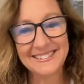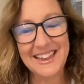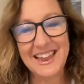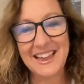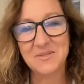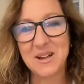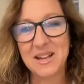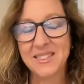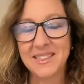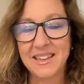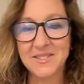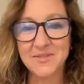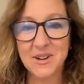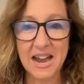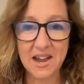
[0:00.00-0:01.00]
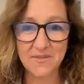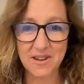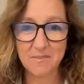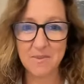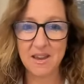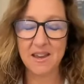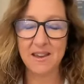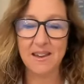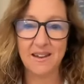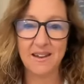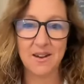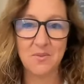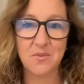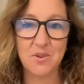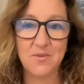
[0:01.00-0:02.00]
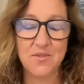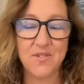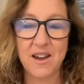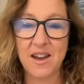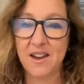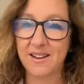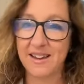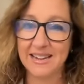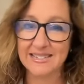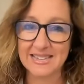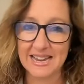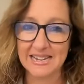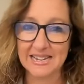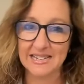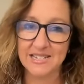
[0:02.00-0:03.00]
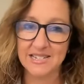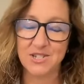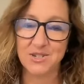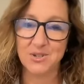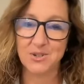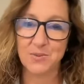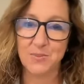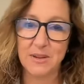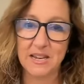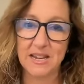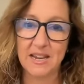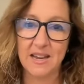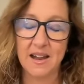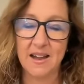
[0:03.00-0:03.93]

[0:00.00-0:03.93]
Yeah, well, thanks for having me. We're very excited to be